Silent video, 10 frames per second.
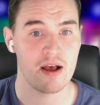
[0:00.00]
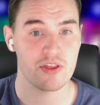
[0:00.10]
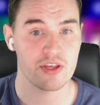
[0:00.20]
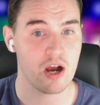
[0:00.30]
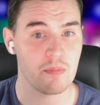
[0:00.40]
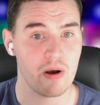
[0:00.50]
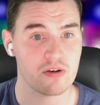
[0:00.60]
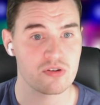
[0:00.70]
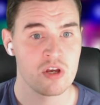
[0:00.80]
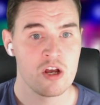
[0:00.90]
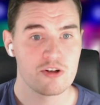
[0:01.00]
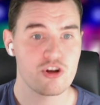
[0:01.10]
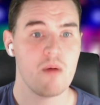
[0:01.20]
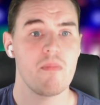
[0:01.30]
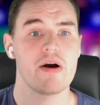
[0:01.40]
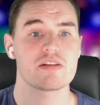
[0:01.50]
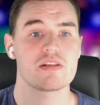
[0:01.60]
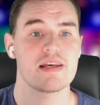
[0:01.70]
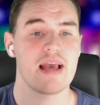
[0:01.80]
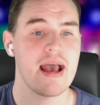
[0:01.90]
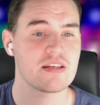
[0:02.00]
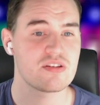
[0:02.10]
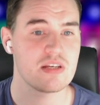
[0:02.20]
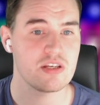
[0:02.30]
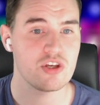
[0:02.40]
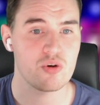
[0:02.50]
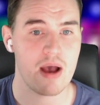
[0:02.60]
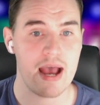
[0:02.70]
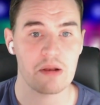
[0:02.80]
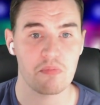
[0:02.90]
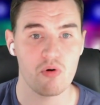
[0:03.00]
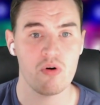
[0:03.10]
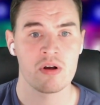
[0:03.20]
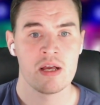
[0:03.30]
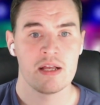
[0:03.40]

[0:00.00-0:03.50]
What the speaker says: the Young Bucks, Jon Moxley, SCU, and more.